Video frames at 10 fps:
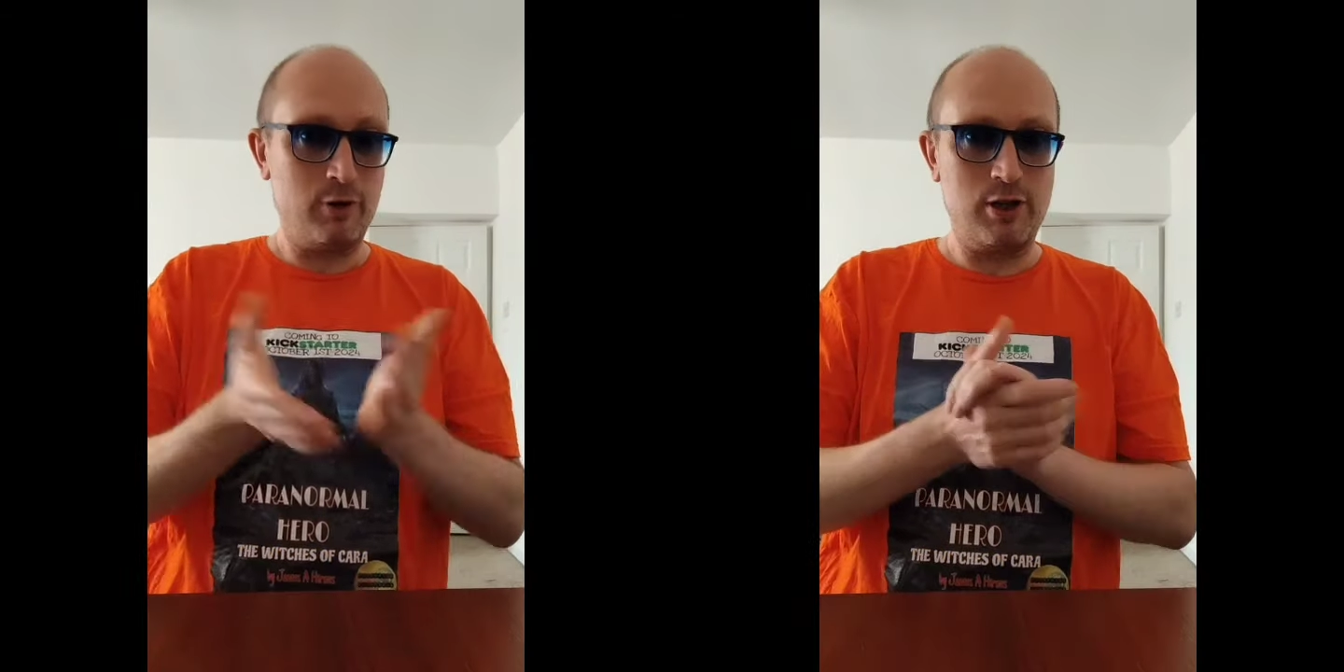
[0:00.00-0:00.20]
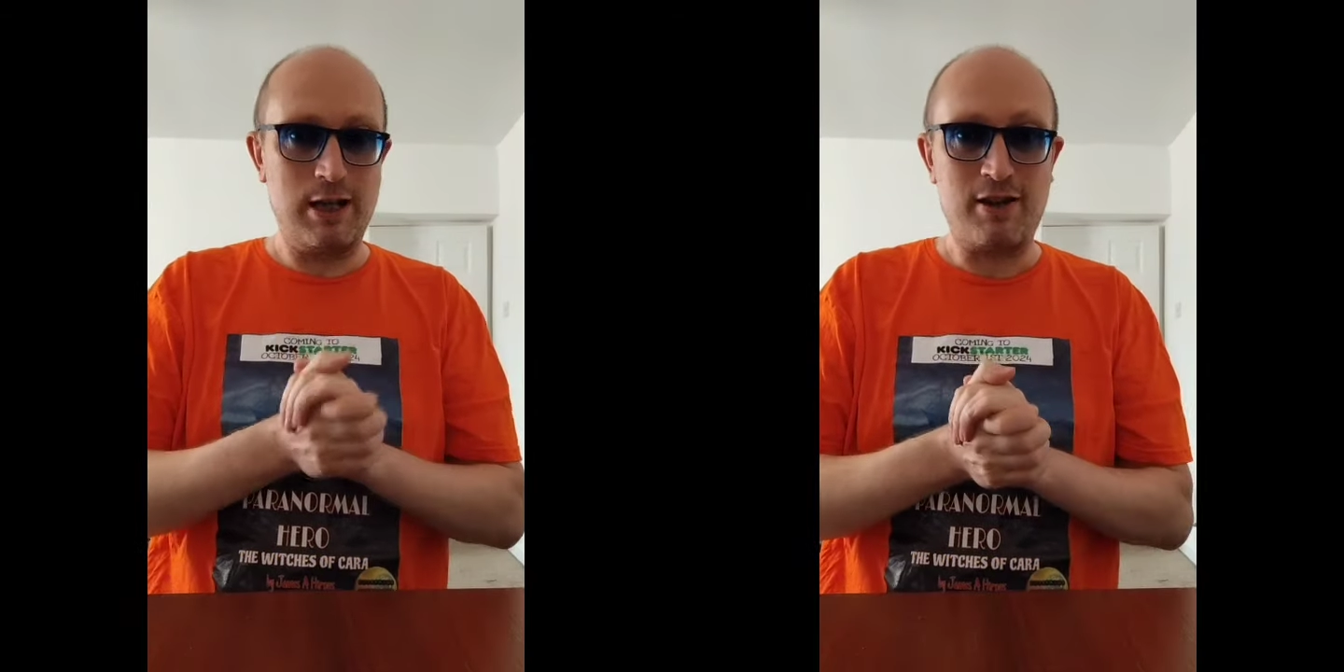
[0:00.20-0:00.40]

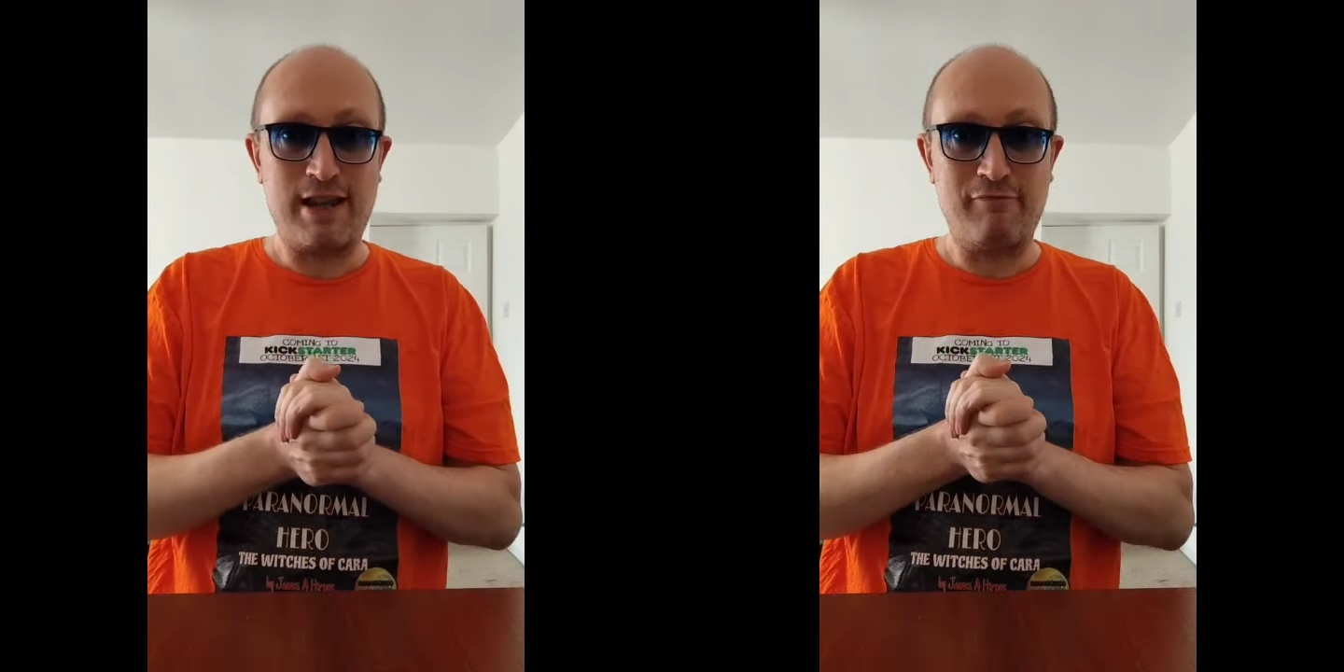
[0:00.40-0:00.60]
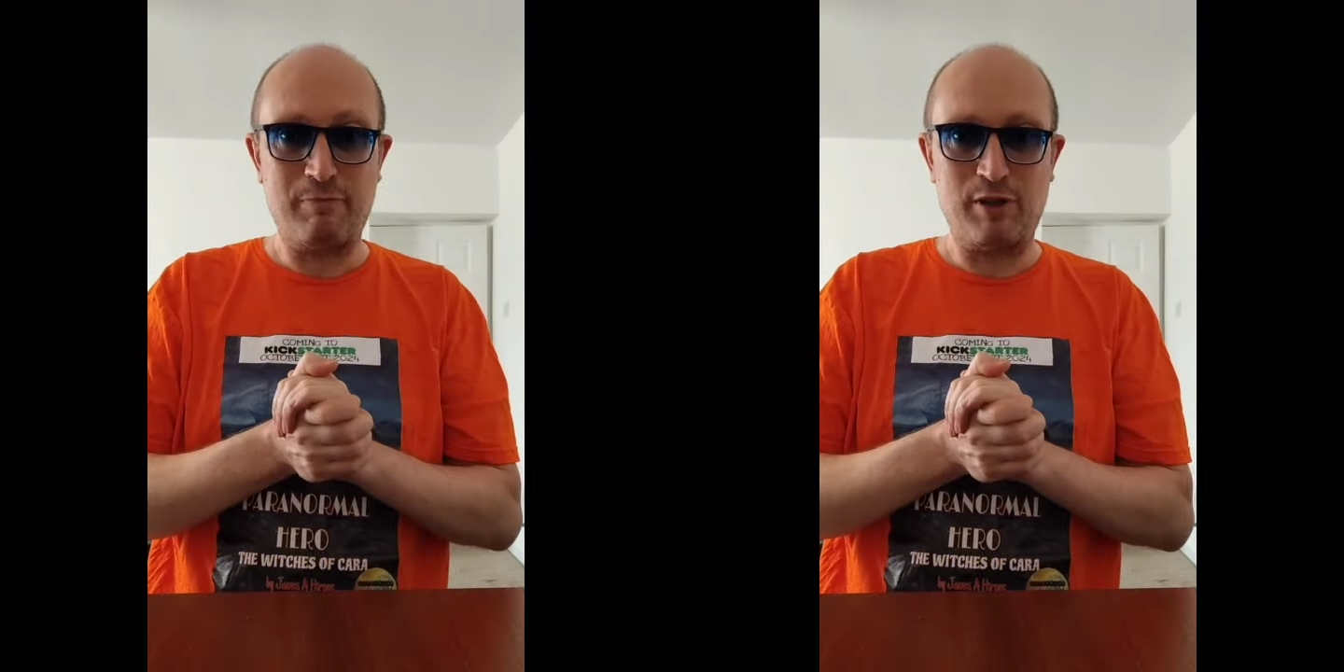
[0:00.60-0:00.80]
good
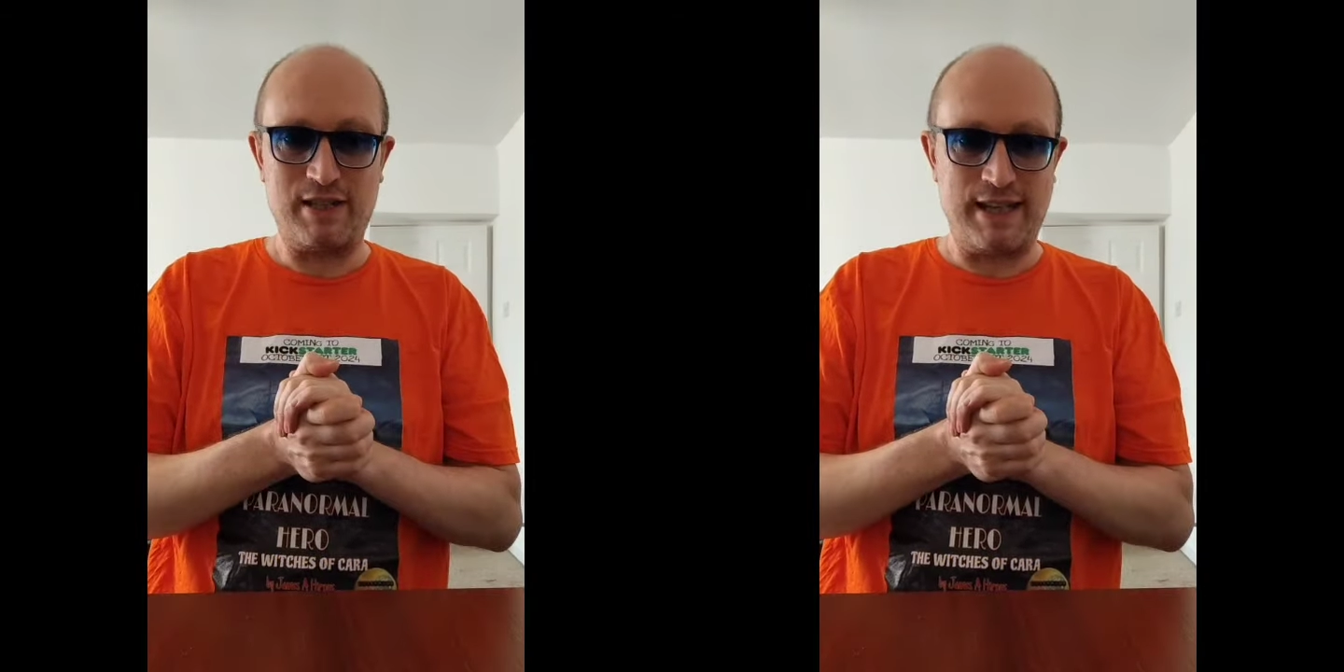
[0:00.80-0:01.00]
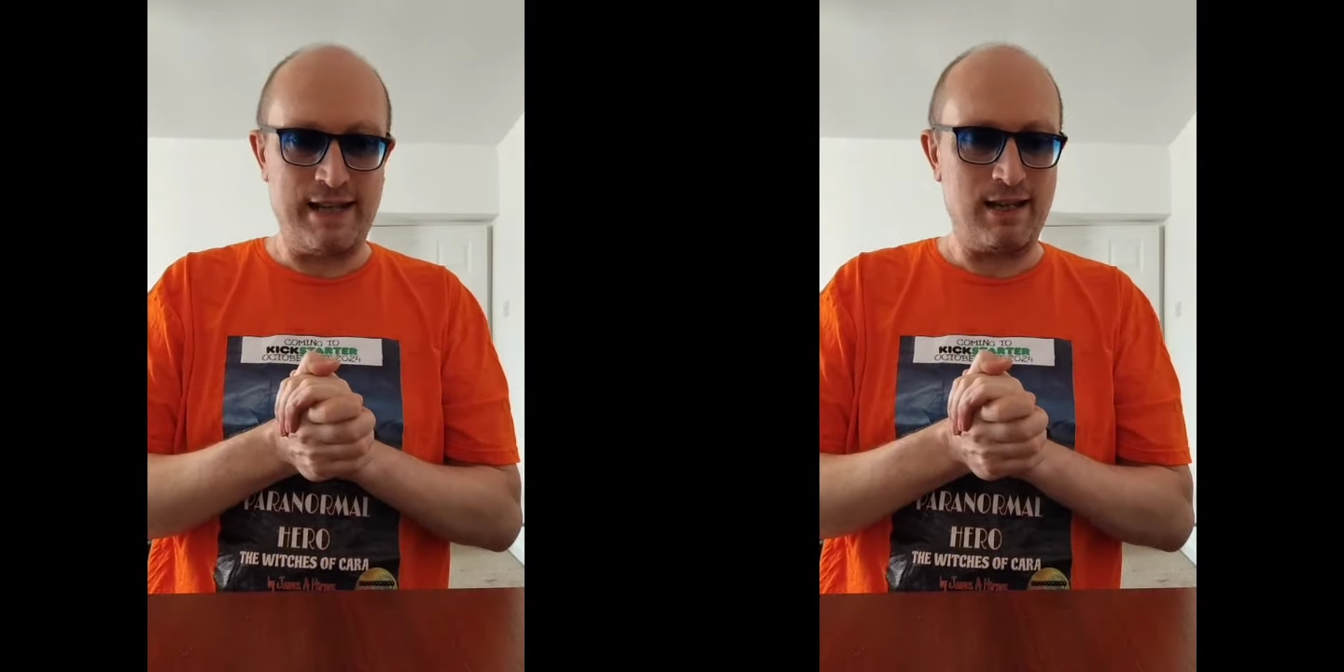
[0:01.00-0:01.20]
luck,
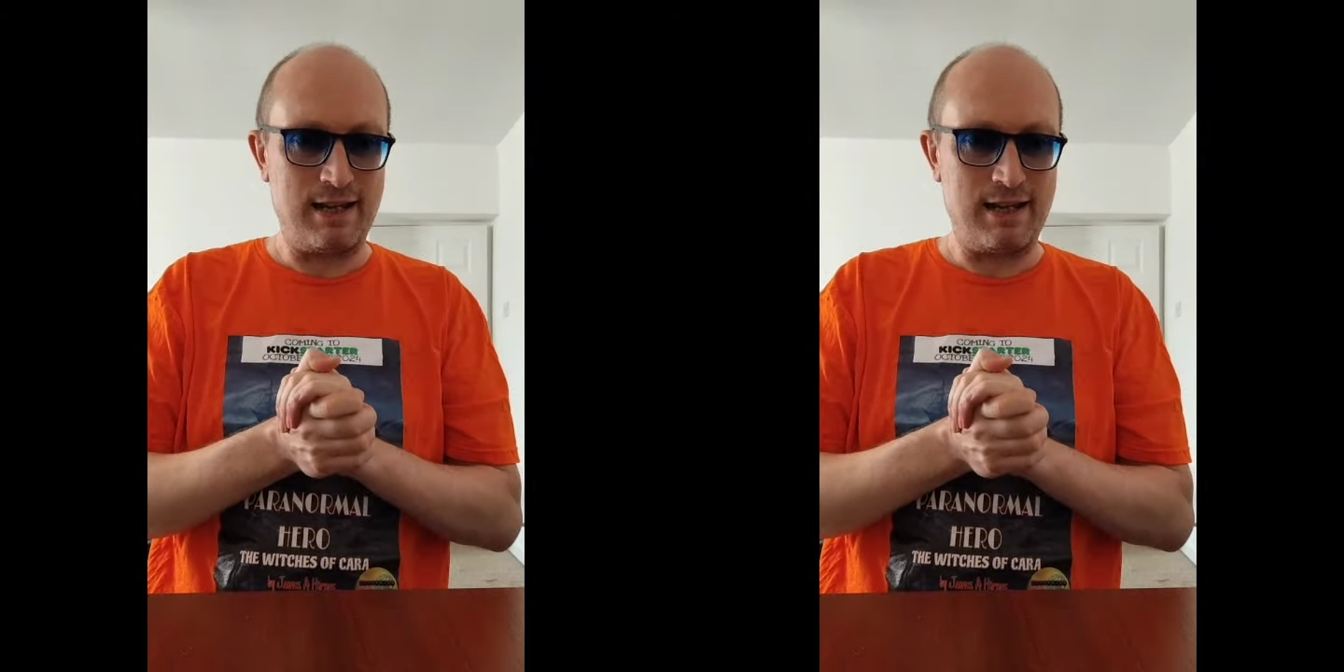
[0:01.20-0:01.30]
everybody.